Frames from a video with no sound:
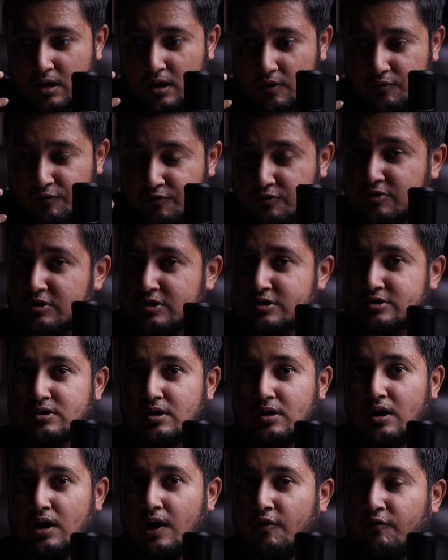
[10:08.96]
of course,
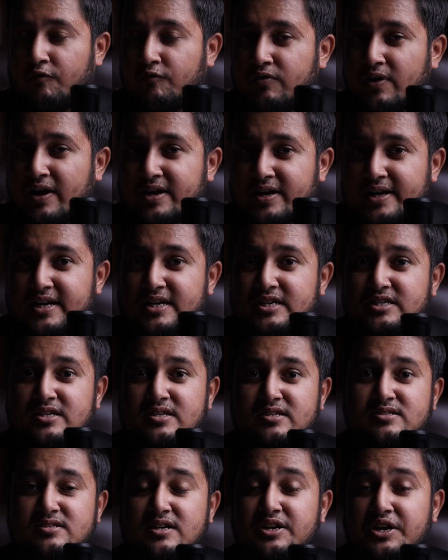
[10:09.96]
offline
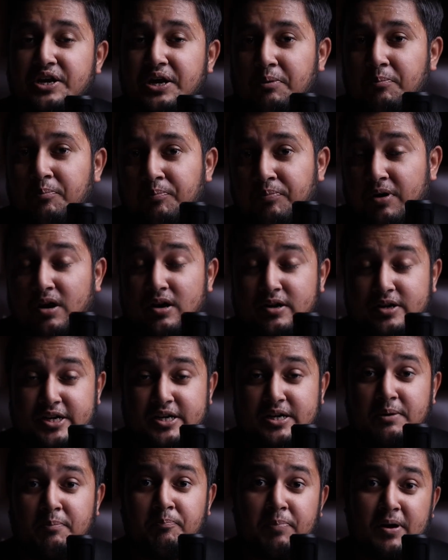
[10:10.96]
connections are
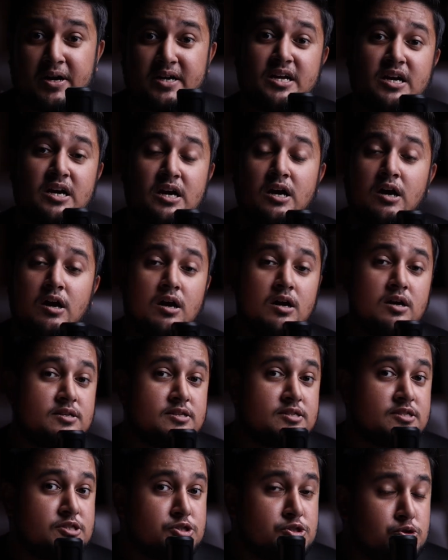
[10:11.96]
important, but
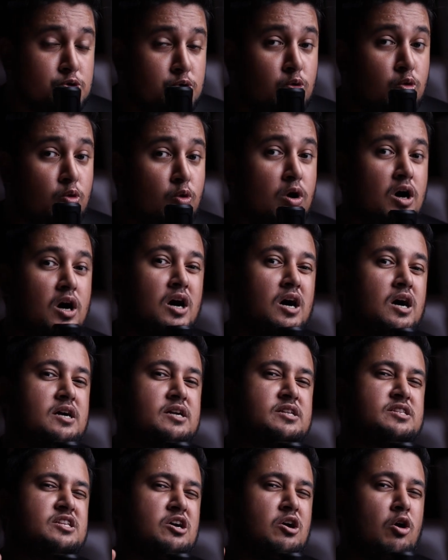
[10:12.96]
so
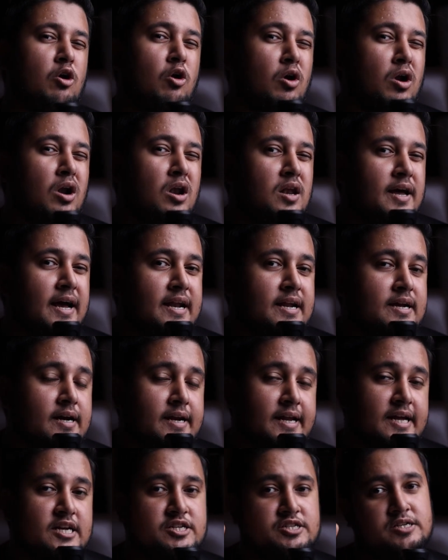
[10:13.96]
are the online
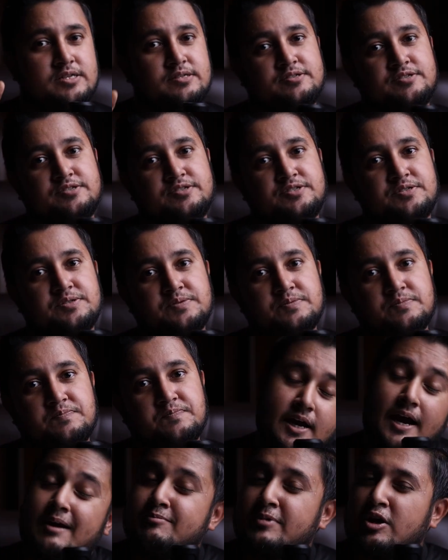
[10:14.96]
connections.
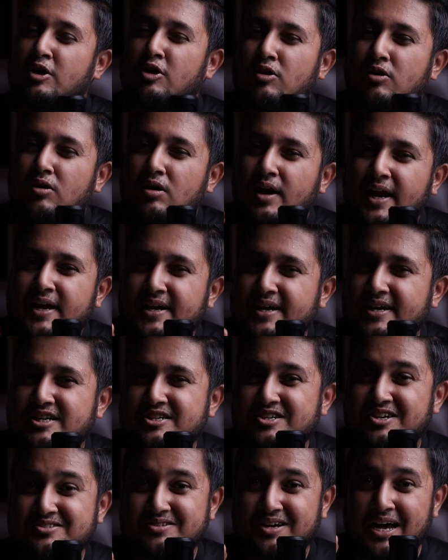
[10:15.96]
And by online
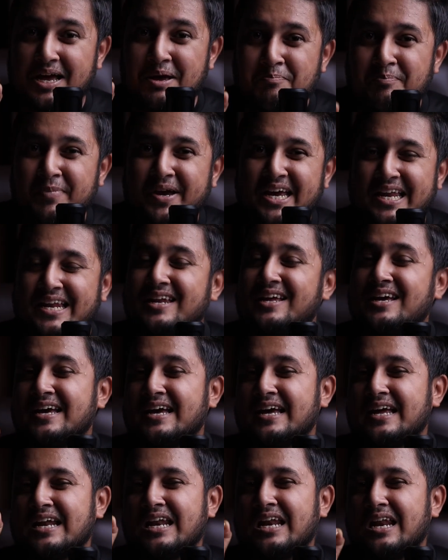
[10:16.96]
connections, I mean
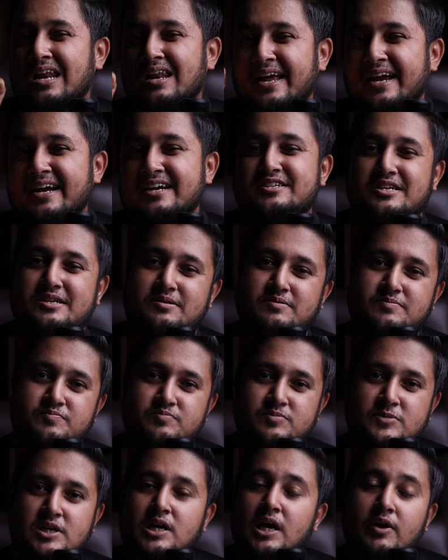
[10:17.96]
LinkedIn.
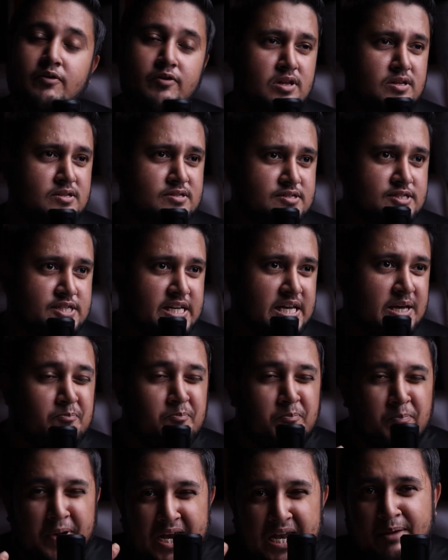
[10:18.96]
You will see
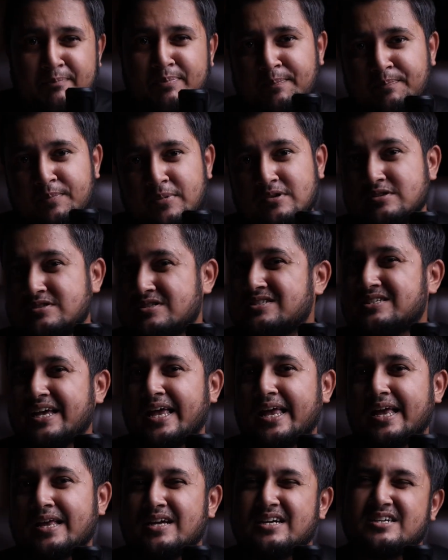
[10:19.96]
many people
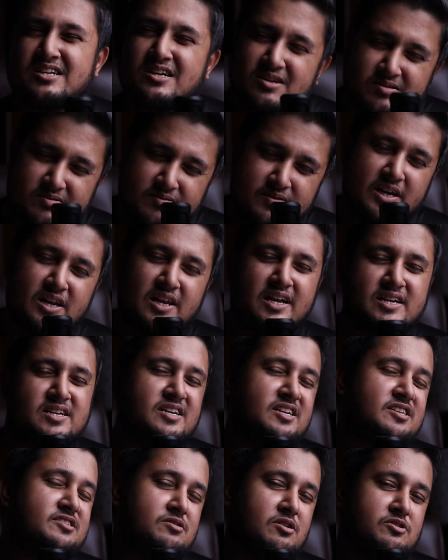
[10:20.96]
saying that
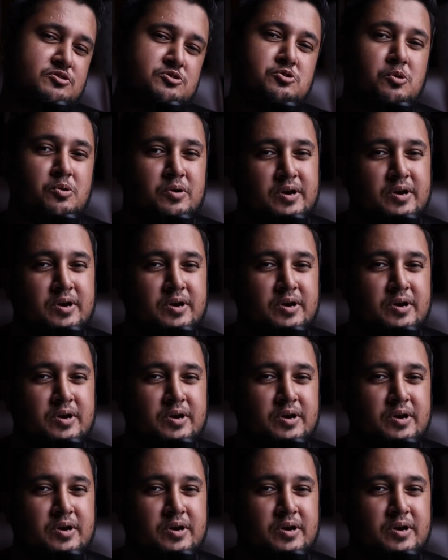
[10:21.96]
LinkedIn is not